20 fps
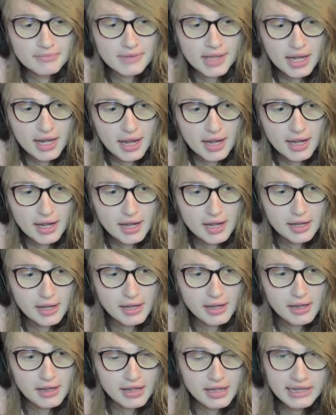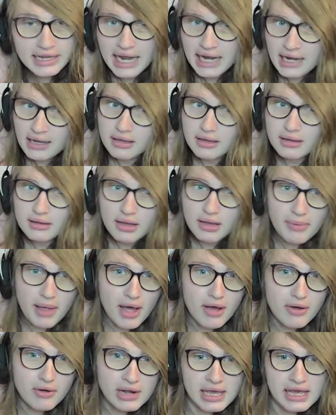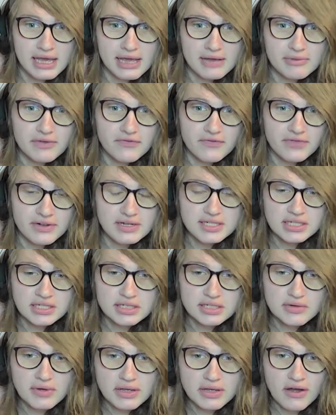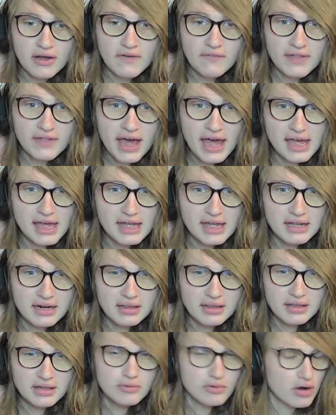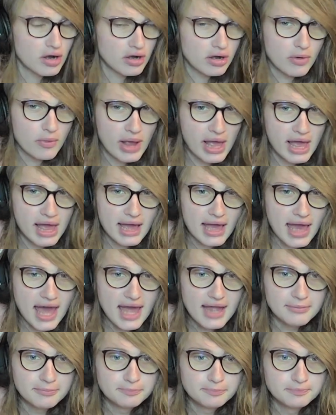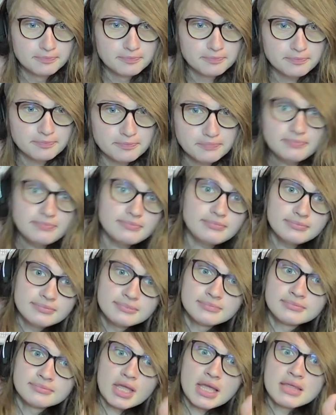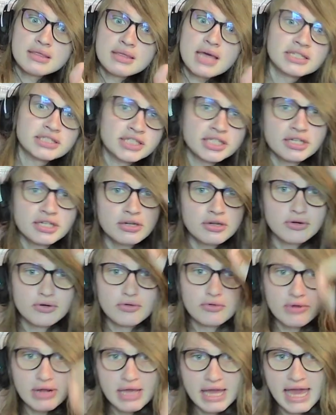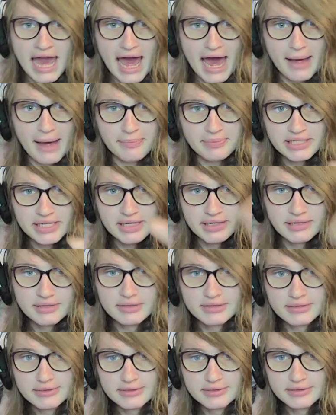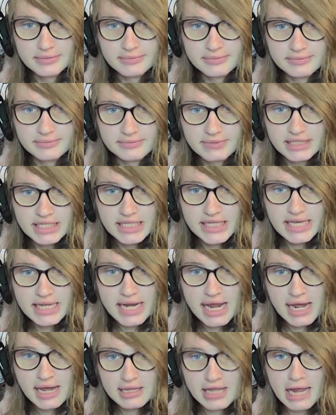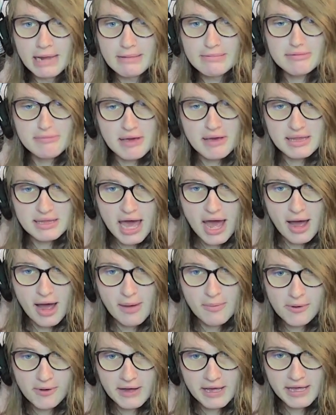Uh, and that's about it. We finished doing all that, and I think we're on our way again. Session recapped. See you next time, Space Cowboy.